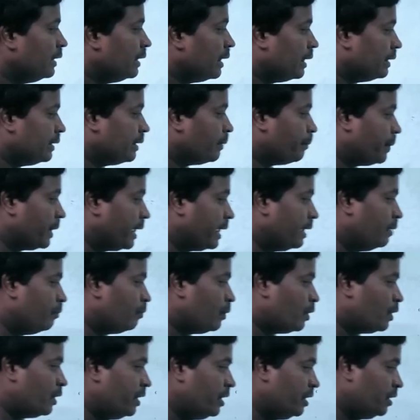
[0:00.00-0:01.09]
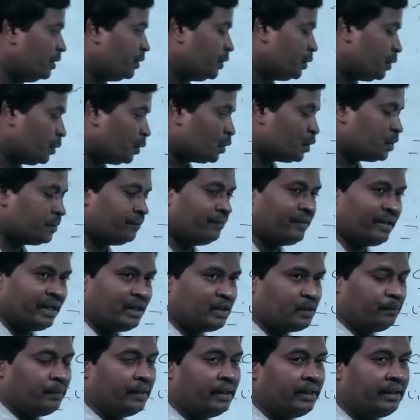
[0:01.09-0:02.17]
The plant body shows
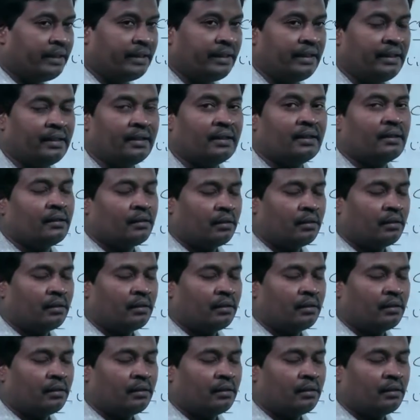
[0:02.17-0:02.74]
flexibility.